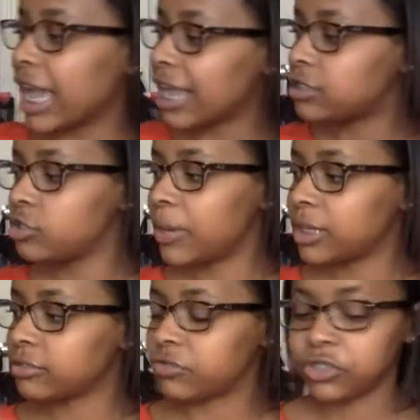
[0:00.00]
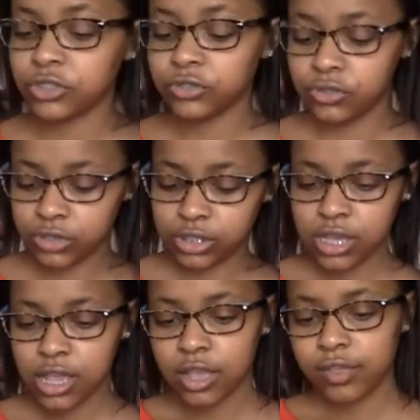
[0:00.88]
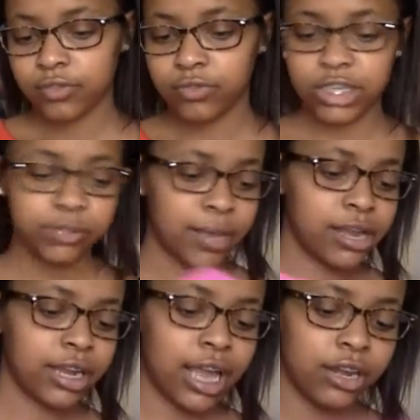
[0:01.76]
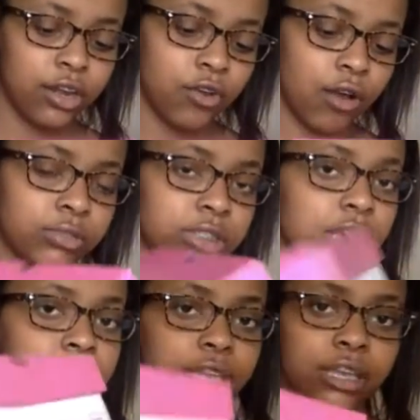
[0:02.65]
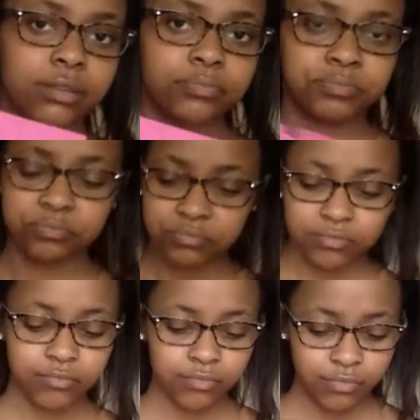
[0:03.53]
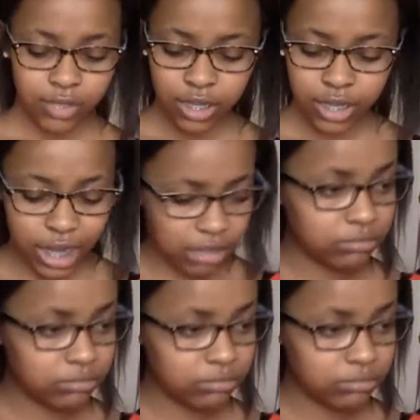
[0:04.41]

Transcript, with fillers: I got two pairs of shoes. This pair I kind of knew I was gonna get, and